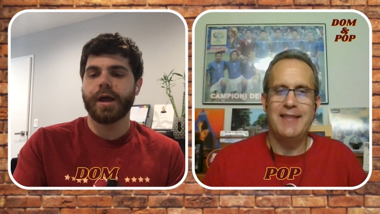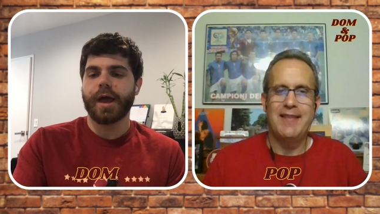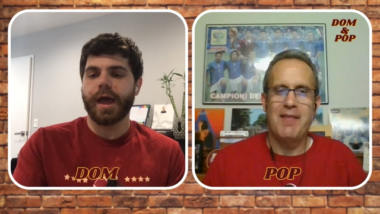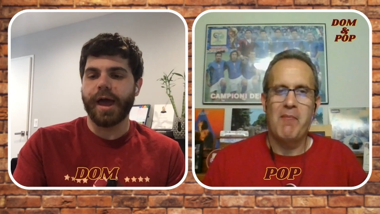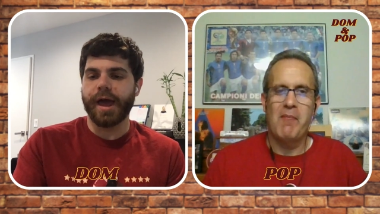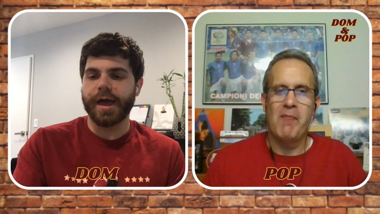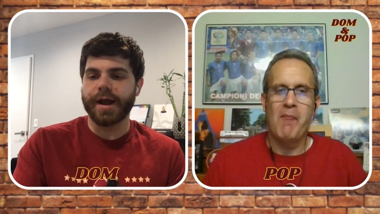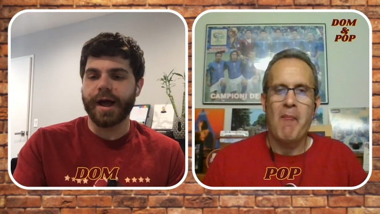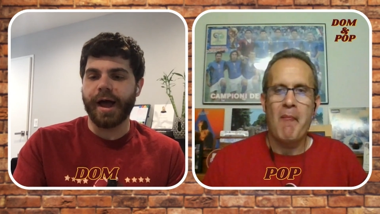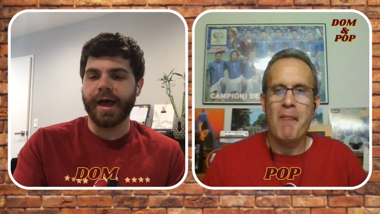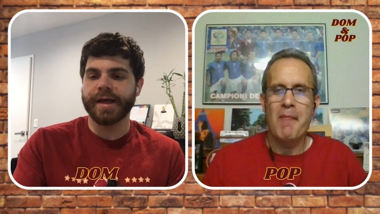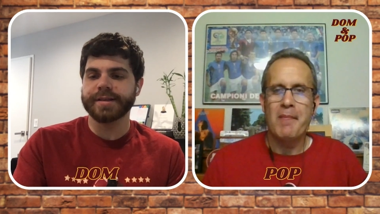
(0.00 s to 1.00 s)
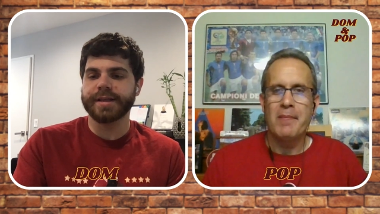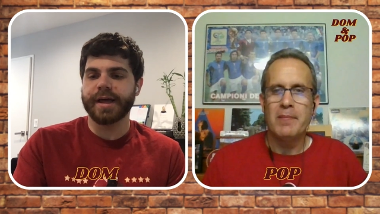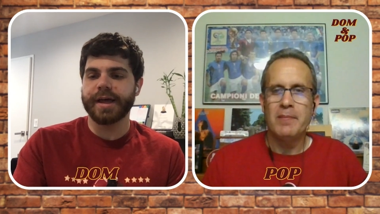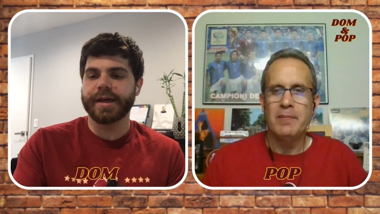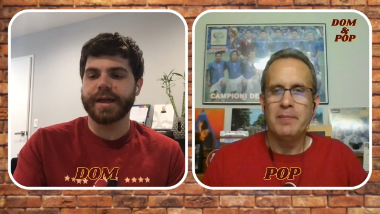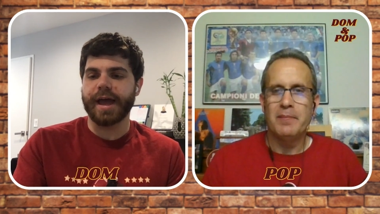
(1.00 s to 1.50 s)
Speaker 1: And I
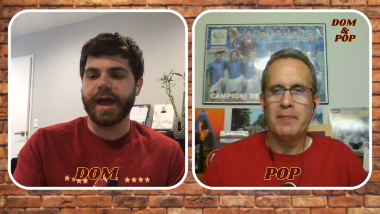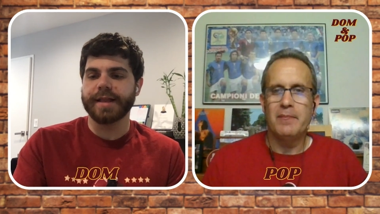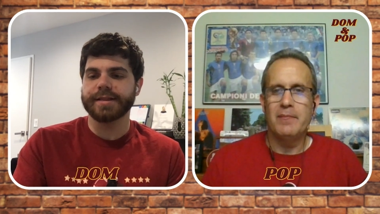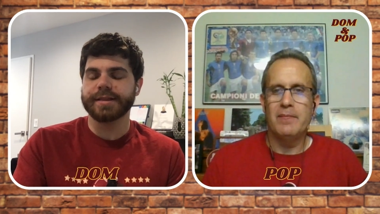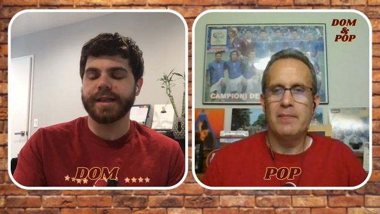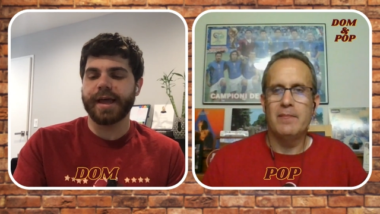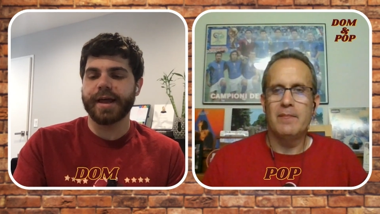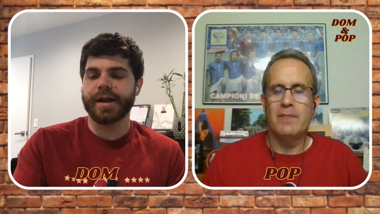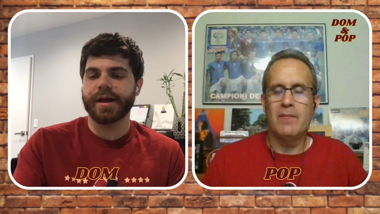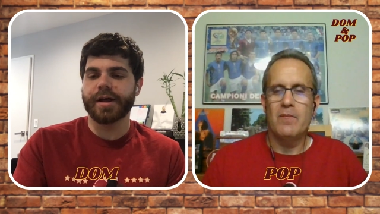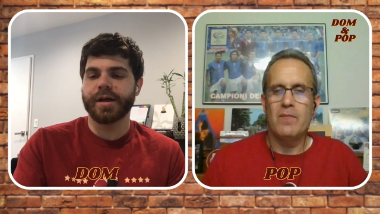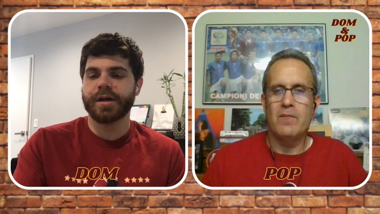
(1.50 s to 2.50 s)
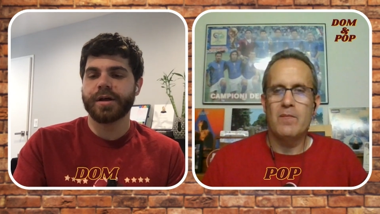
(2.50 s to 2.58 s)
like Atlanta.